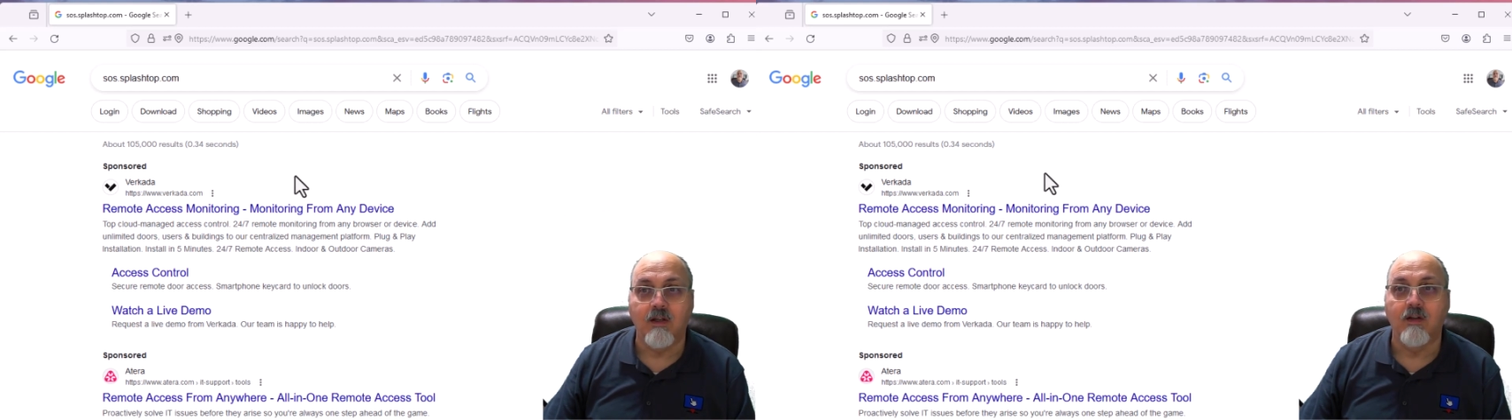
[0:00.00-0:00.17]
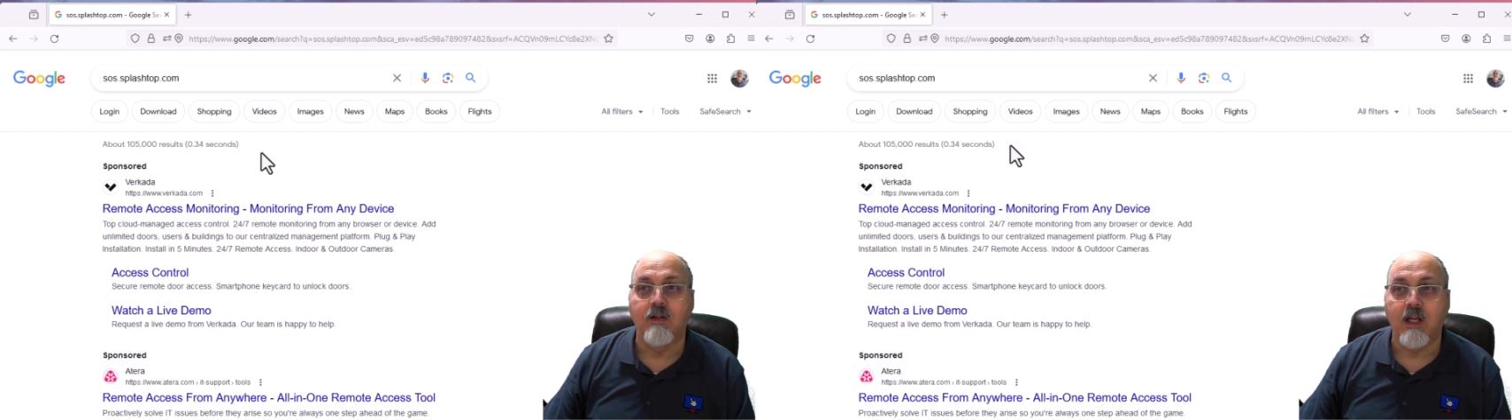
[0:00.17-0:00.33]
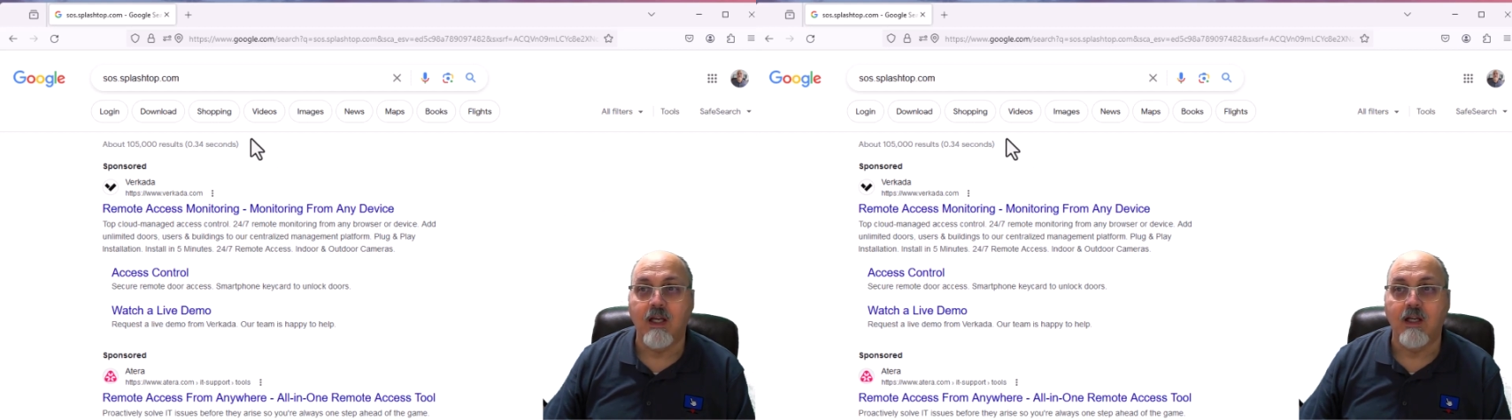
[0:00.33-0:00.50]

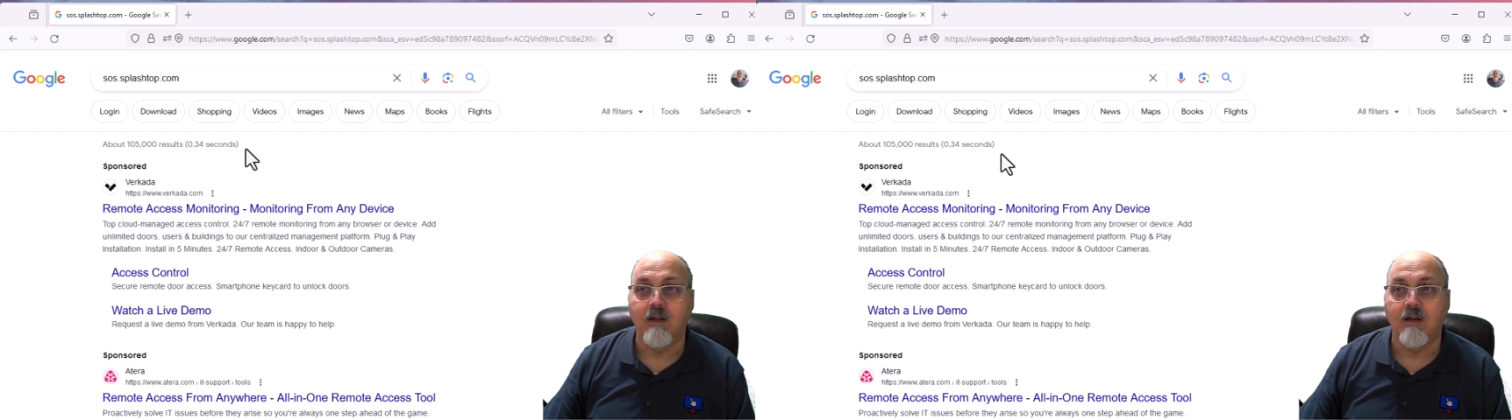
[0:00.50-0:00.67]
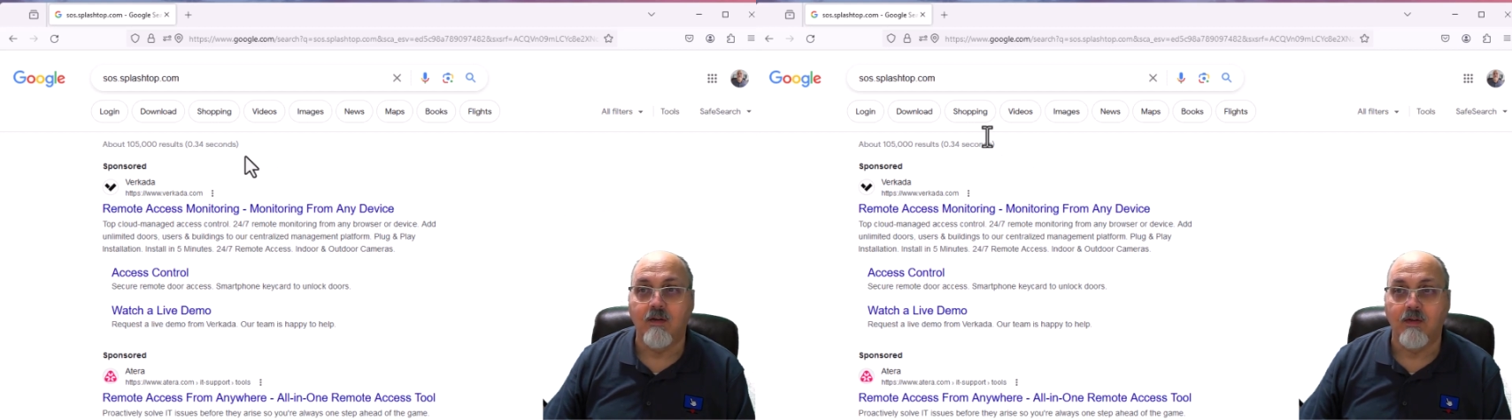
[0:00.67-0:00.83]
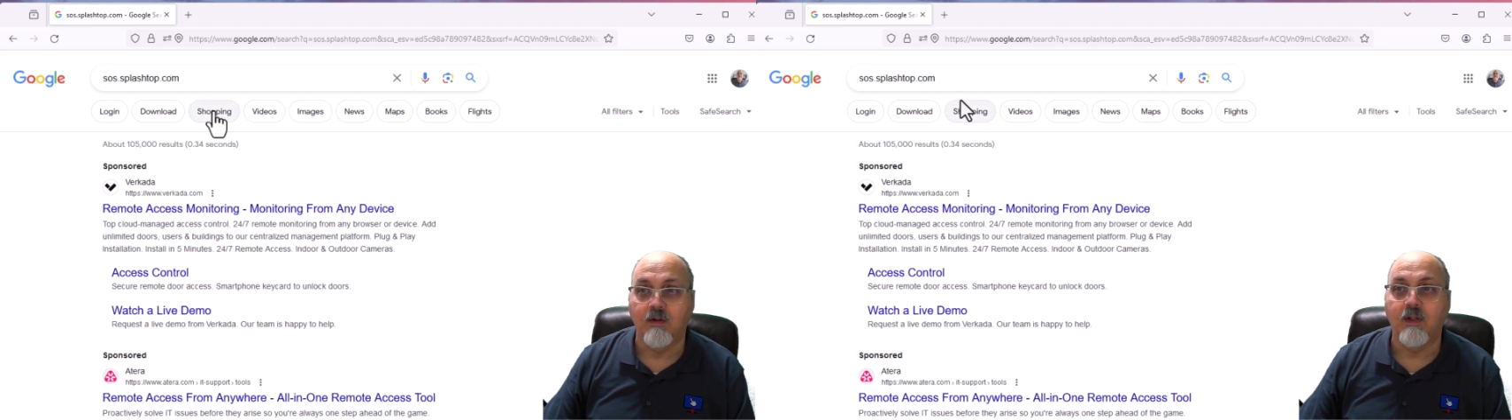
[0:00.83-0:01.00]

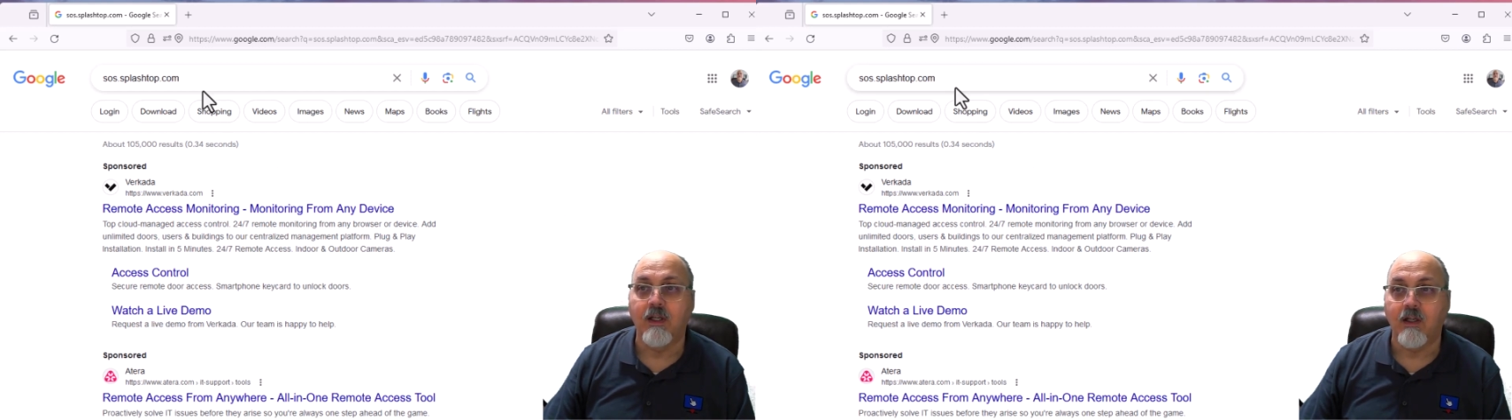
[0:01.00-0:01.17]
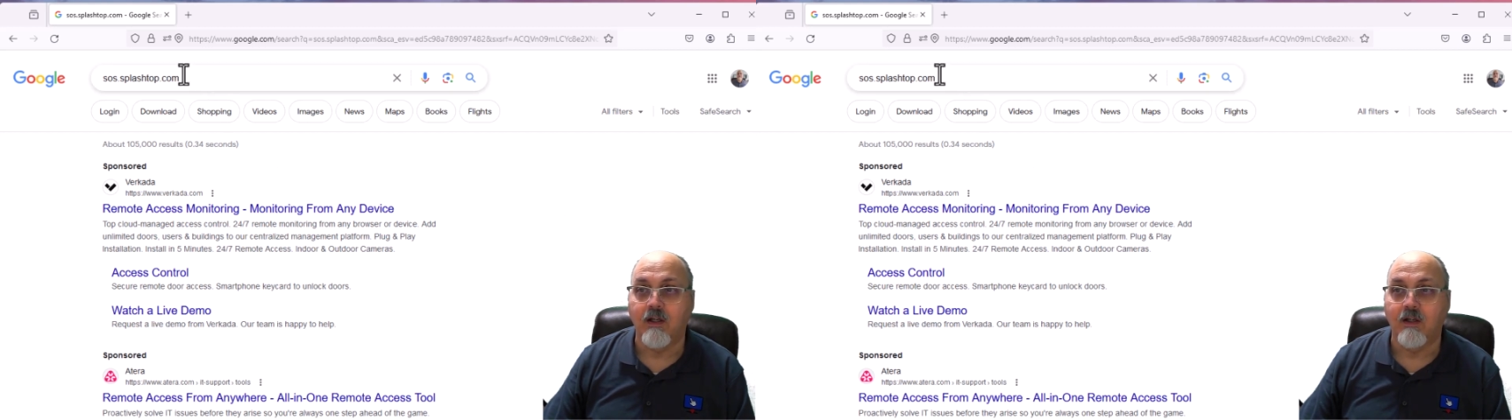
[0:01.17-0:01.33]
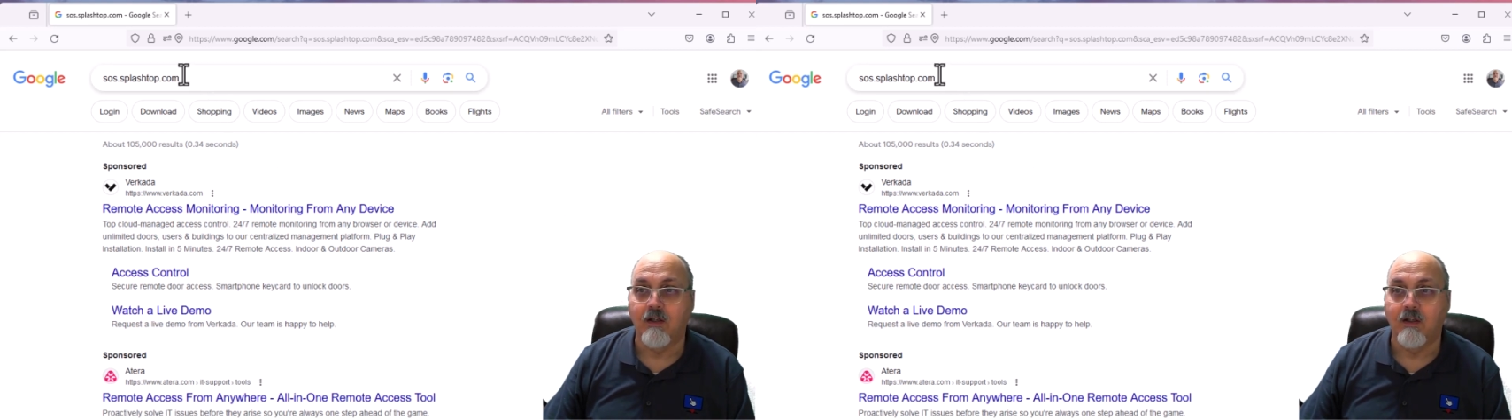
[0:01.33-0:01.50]
contain the
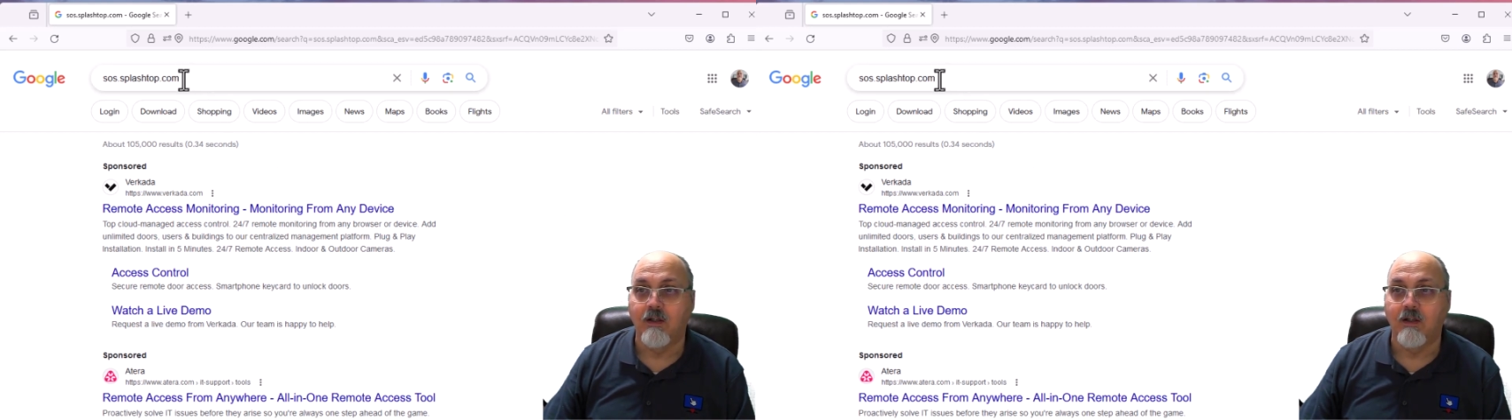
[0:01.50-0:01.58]
link